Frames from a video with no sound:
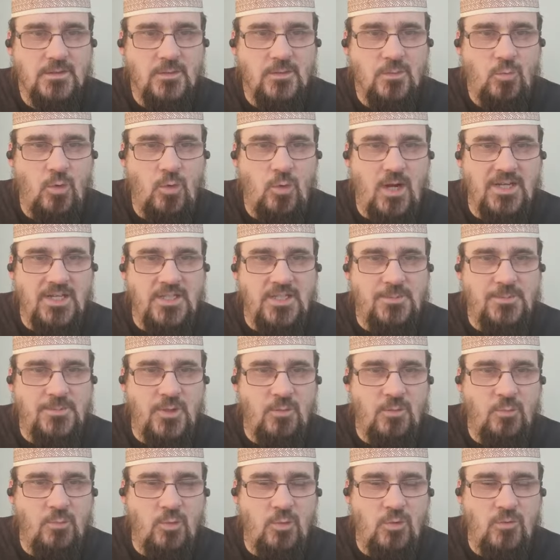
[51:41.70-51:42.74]
Why does
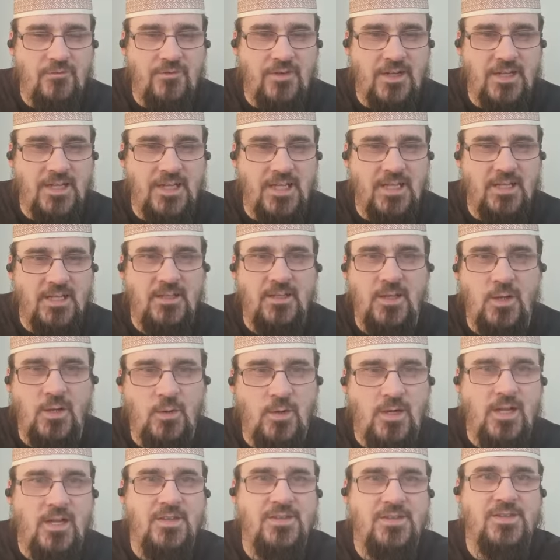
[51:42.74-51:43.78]
Putin walk funny?
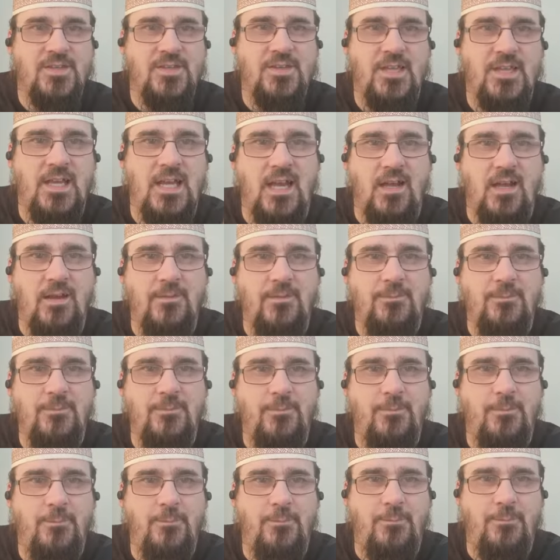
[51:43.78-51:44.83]
No, I answered that.
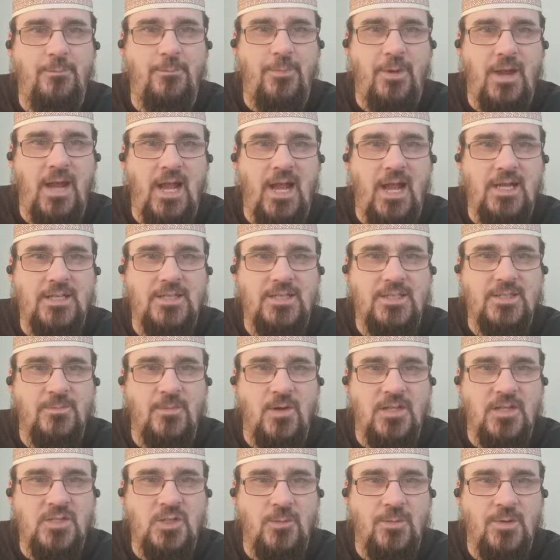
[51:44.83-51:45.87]
Back to
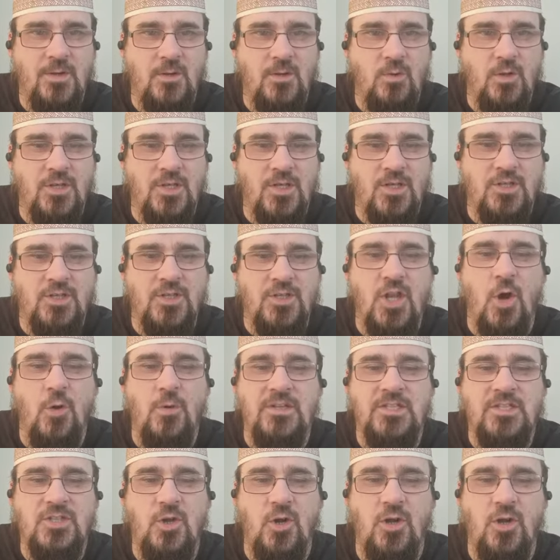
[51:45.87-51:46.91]
my topic. no,
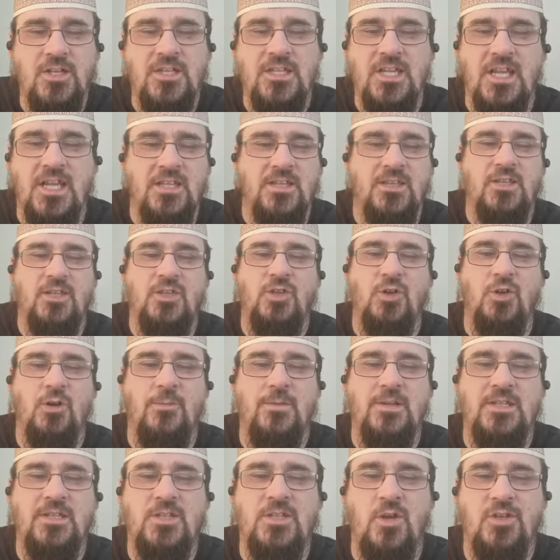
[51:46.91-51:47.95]
it's not. It,
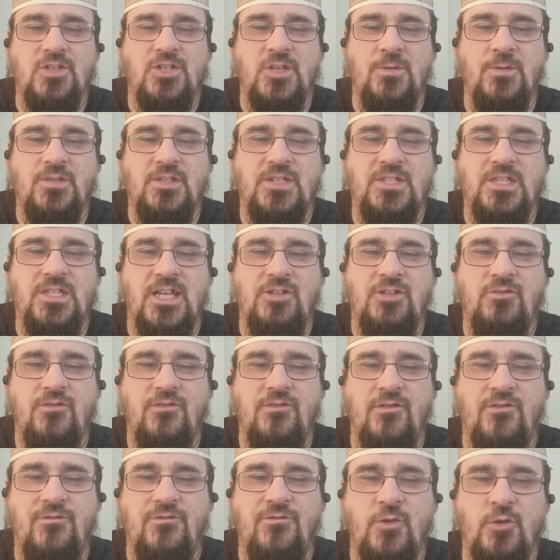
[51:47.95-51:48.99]
Europe is not so much in
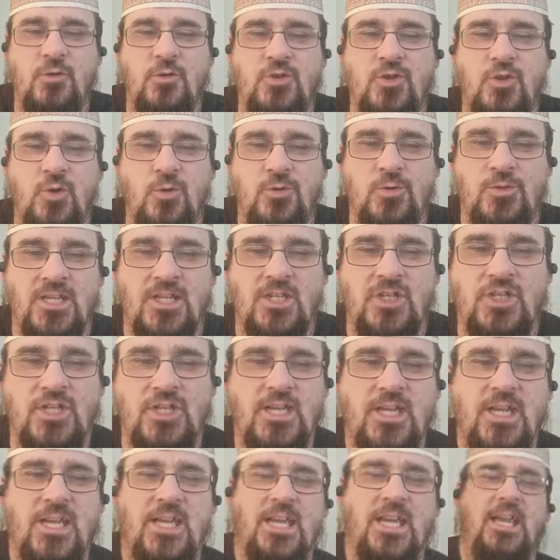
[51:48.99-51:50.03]
danger of a food shortage
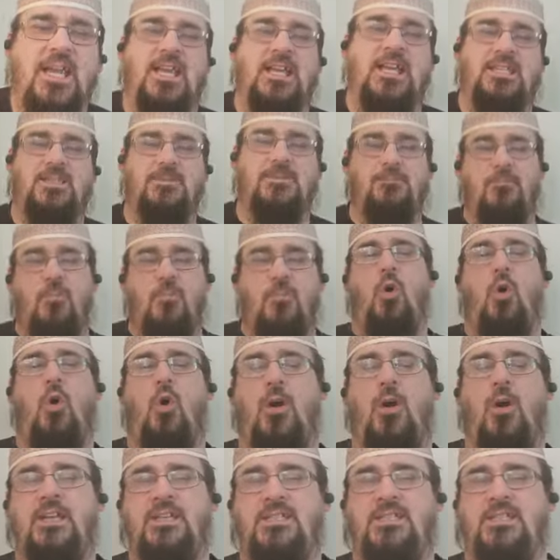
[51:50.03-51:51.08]
it's
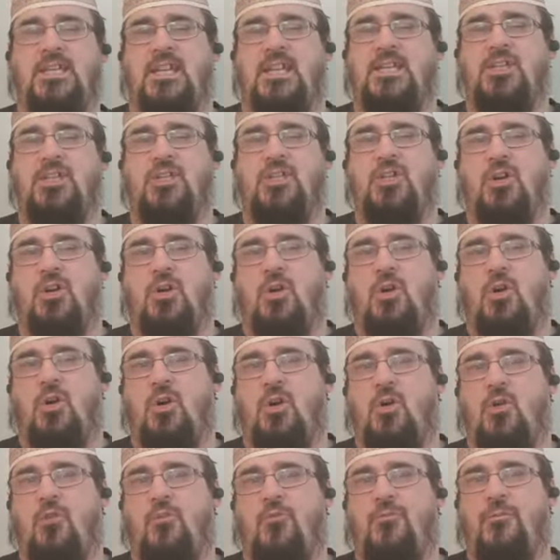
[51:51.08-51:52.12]
more in danger
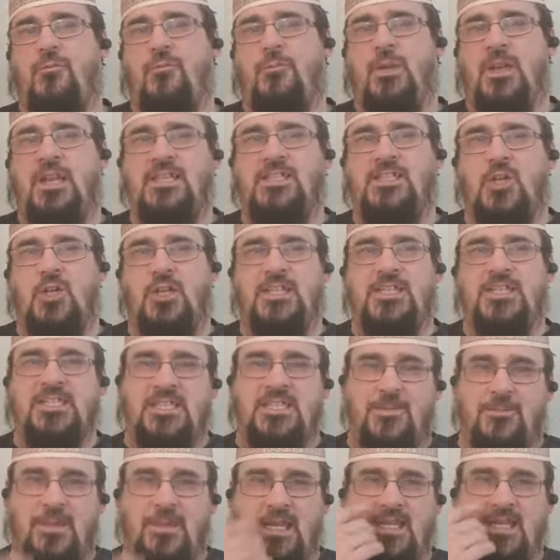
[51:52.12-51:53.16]
of political
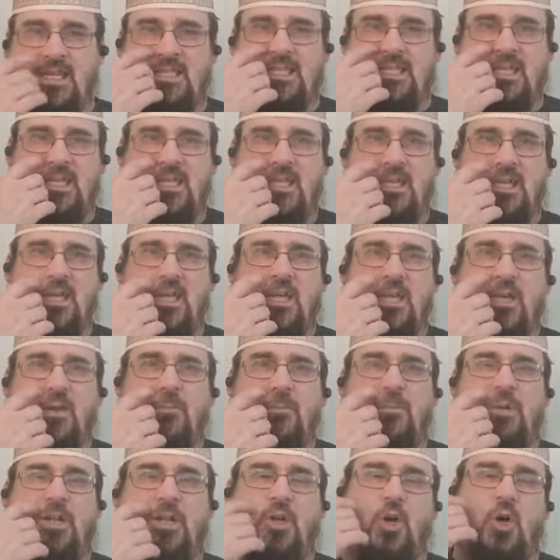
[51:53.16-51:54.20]
instability
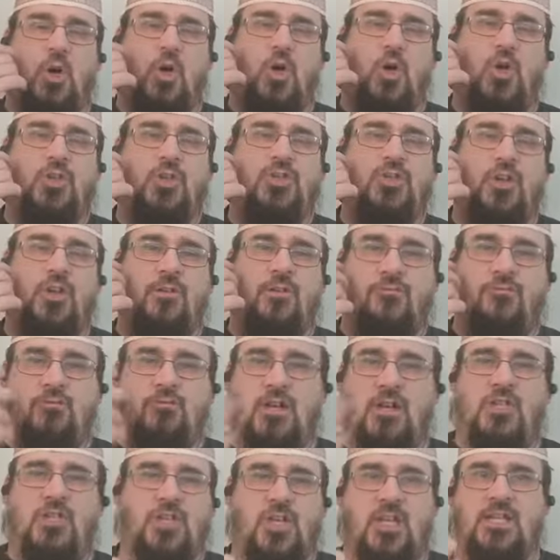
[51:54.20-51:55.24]
because of
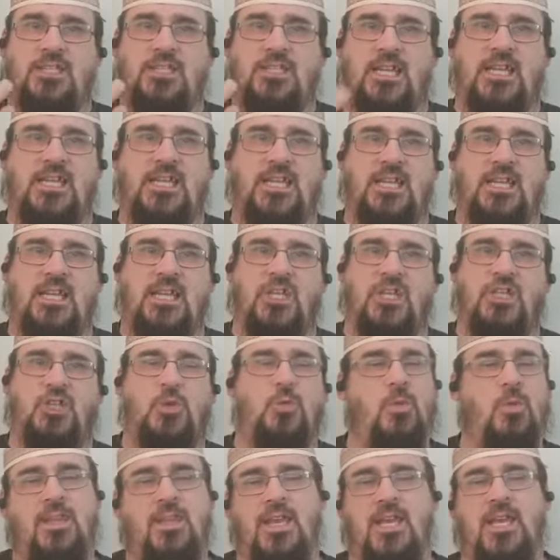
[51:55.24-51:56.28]
Russia taking issue
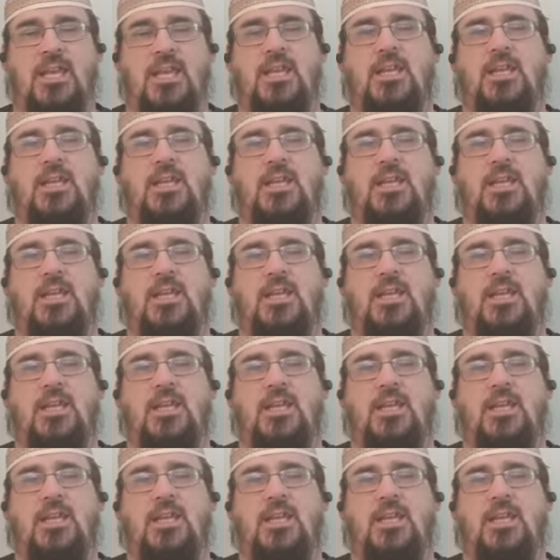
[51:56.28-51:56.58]
with it.